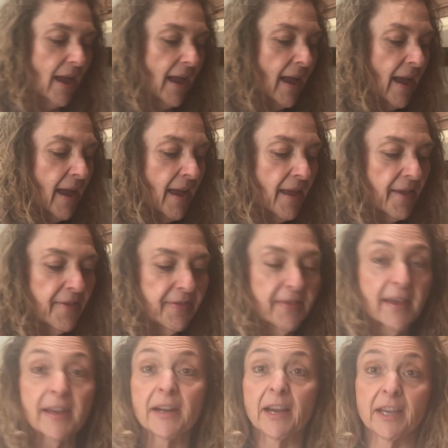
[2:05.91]
And
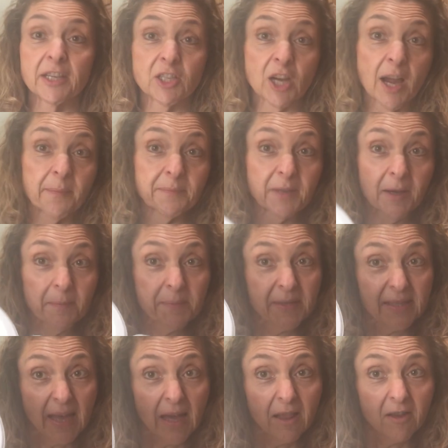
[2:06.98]
then I chopped up
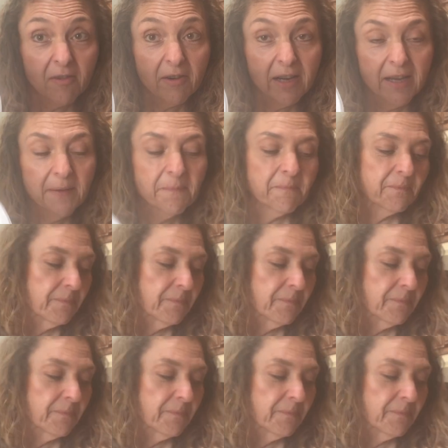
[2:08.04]
celery,